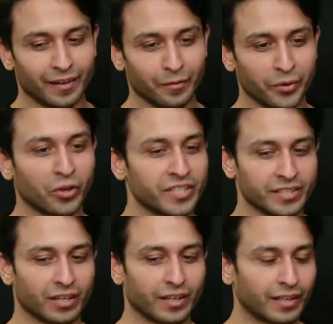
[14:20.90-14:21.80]
Because
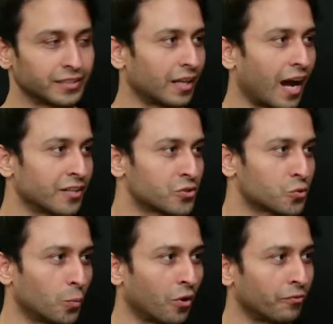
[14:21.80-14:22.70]
there's a large
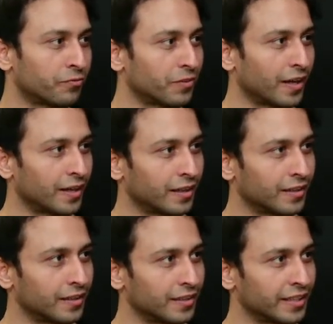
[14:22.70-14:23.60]
scope of
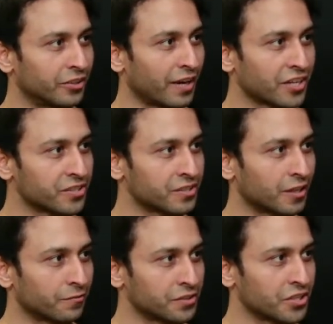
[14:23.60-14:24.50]
interactions,
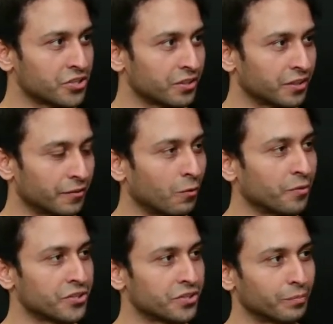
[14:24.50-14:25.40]
conversation,
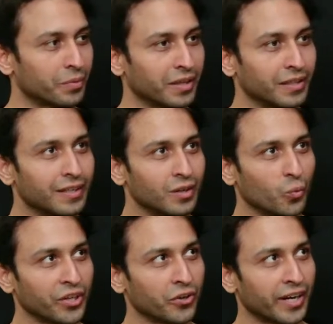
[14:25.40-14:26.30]
information. But
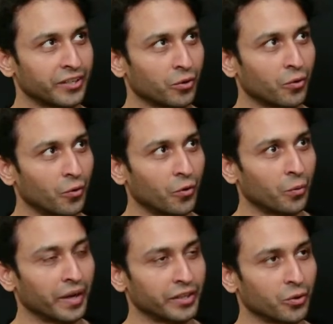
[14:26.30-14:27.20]
when you're at your
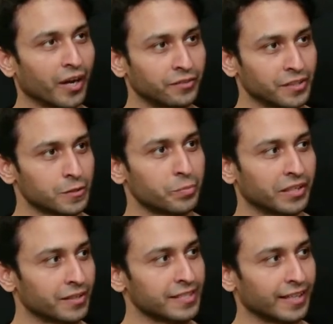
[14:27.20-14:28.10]
home and you have the
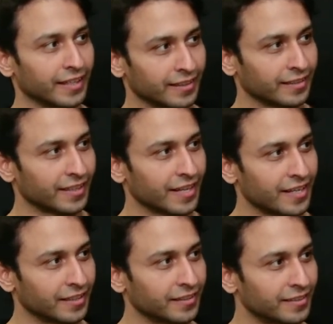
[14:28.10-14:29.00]
speaker sitting
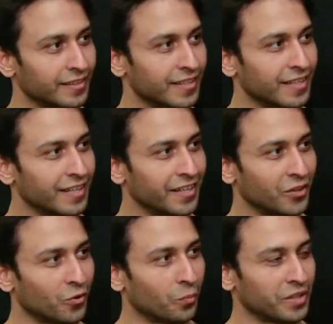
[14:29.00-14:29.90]
in
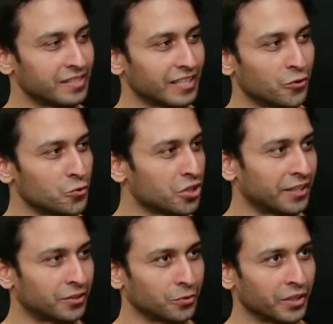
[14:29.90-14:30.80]
your home, it's
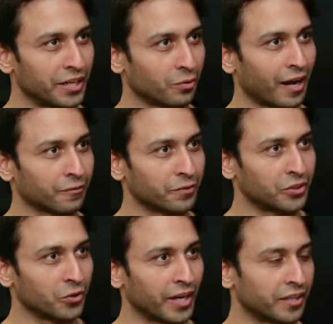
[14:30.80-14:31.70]
usually to interact with
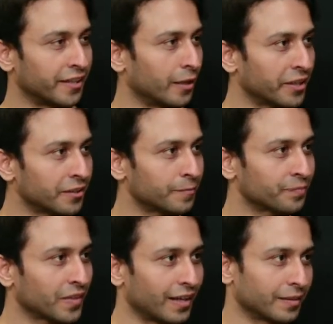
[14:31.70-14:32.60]
your entertainment,
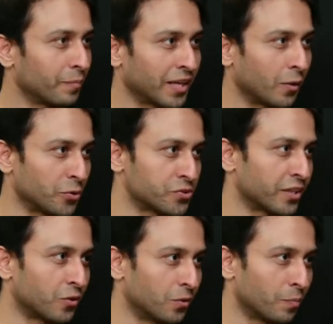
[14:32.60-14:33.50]
like play a
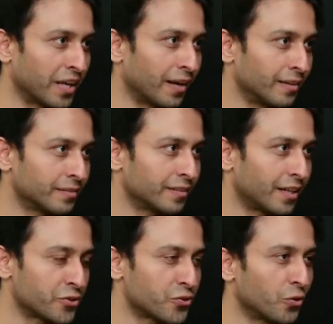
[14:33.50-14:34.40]
music or play a
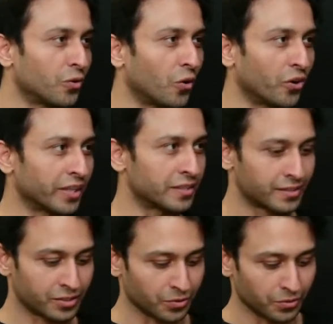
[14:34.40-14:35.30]
show, or
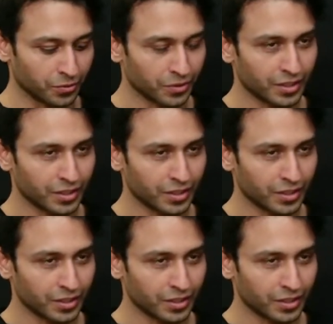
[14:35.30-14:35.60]
it's to